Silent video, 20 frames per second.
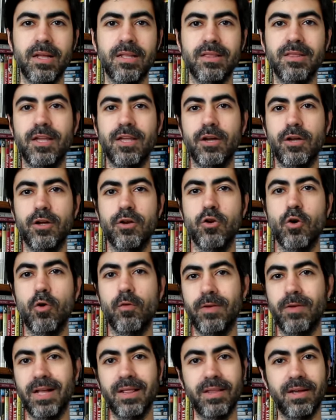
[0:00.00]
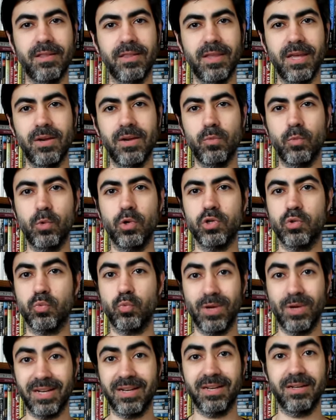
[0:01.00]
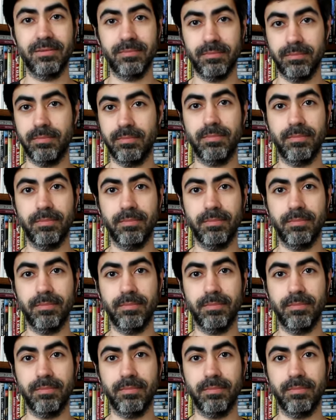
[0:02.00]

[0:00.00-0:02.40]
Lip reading: The novella then was written